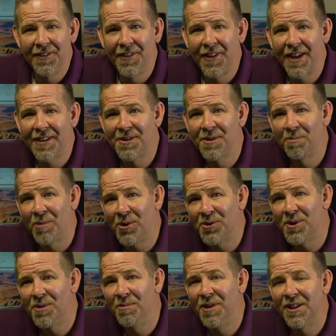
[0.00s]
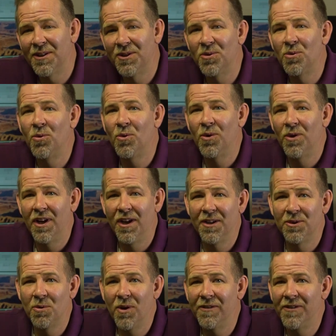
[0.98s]
That's supposed to be a
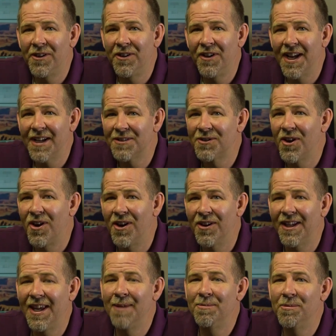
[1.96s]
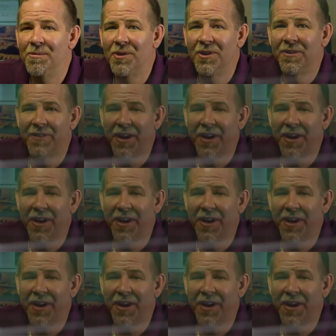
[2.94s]
1200X card capable of